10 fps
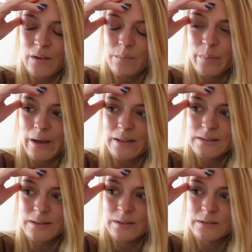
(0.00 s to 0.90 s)

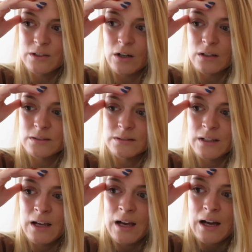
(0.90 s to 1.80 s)
But yeah,
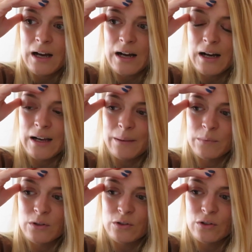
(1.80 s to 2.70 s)
I am
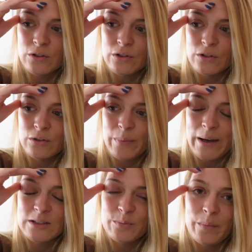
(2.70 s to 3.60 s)
gonna go
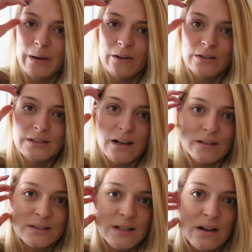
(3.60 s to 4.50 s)
back to my parents'
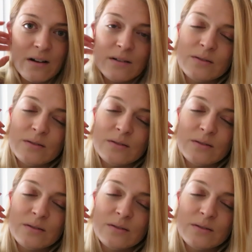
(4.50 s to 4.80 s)
house now,